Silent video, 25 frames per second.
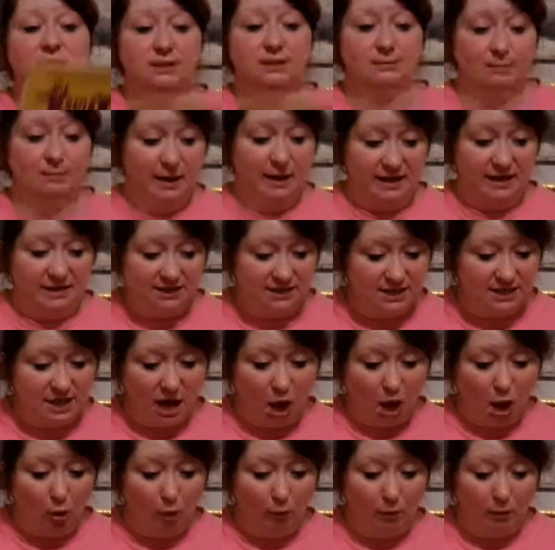his best
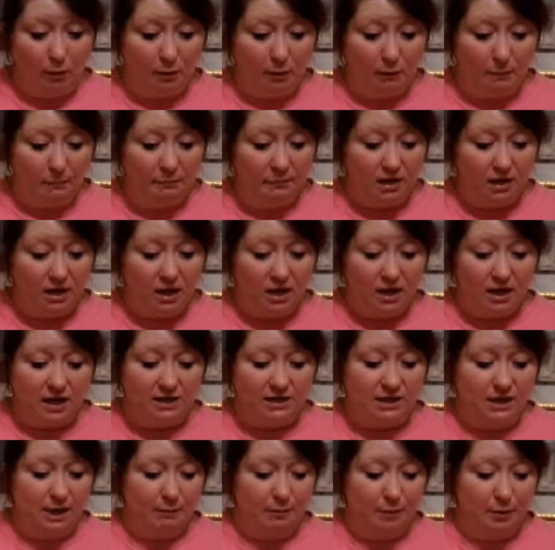album.
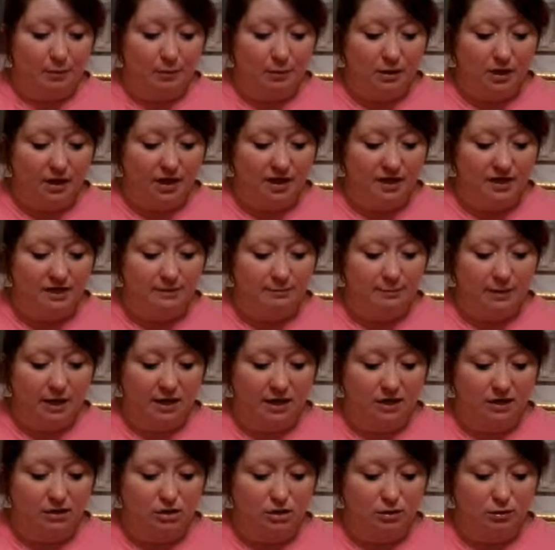It's got Purple Haze,
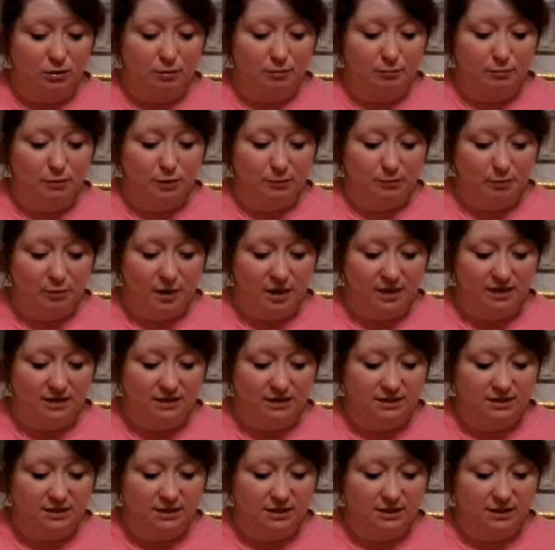Manic
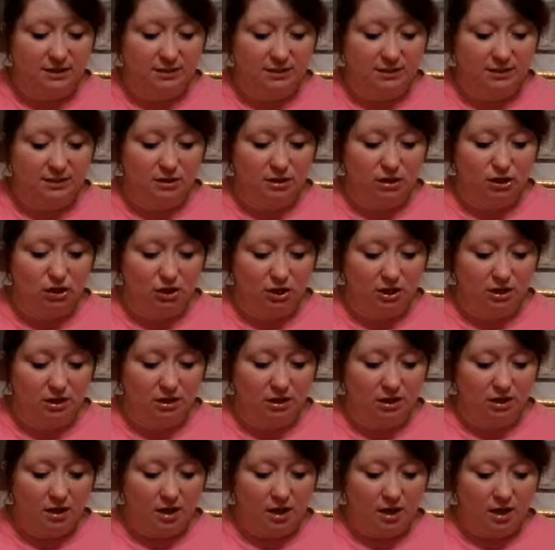
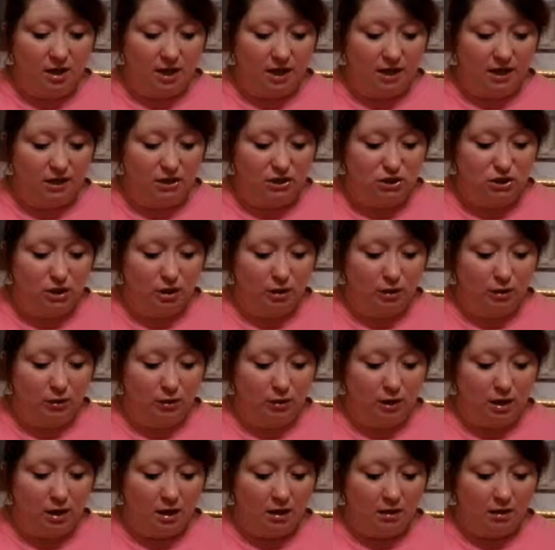Depression, Hey
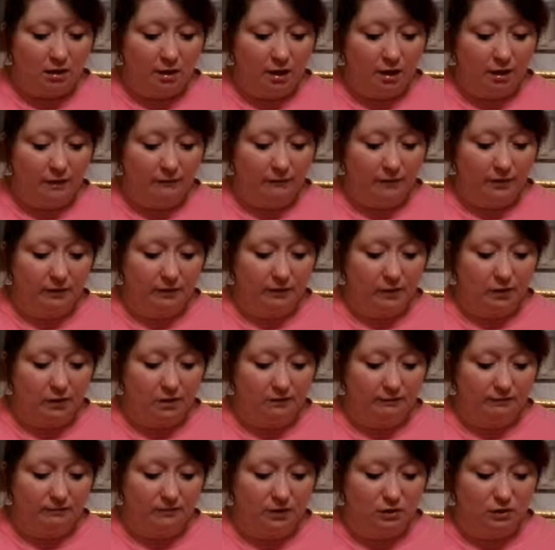Joe, Love Our
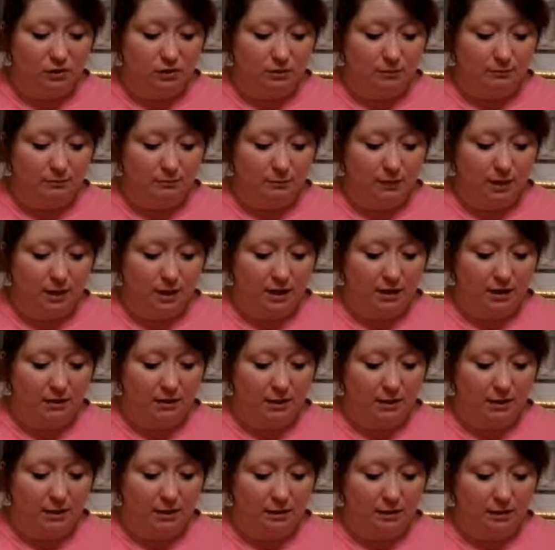Confusion,
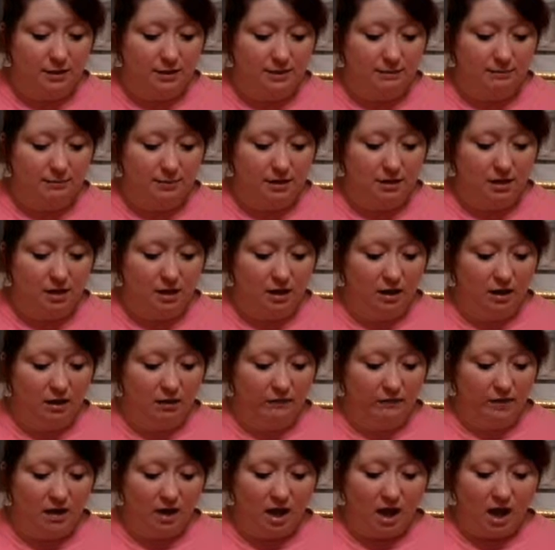May This Be
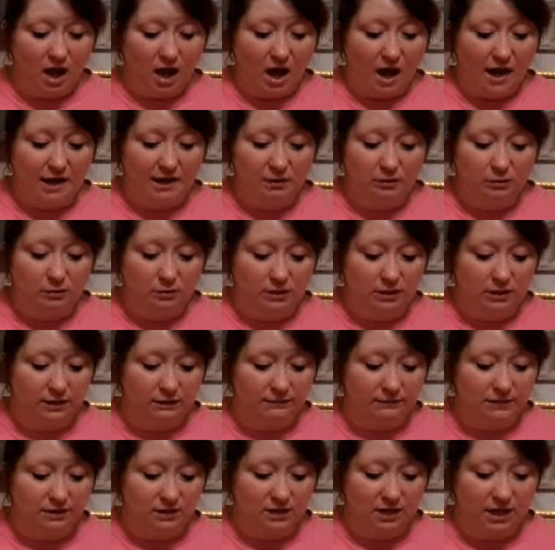Love, I Don't
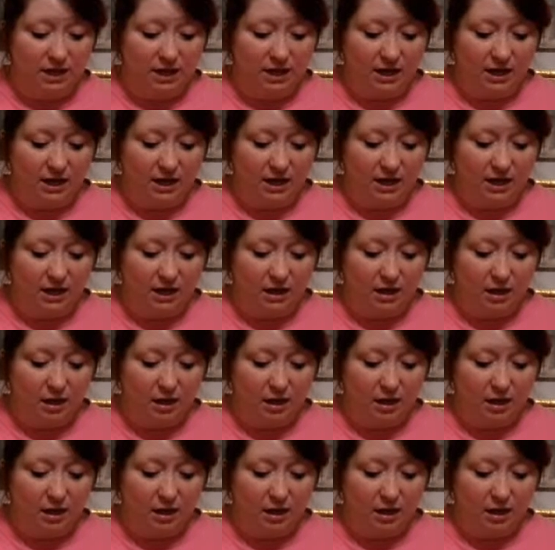Live Today.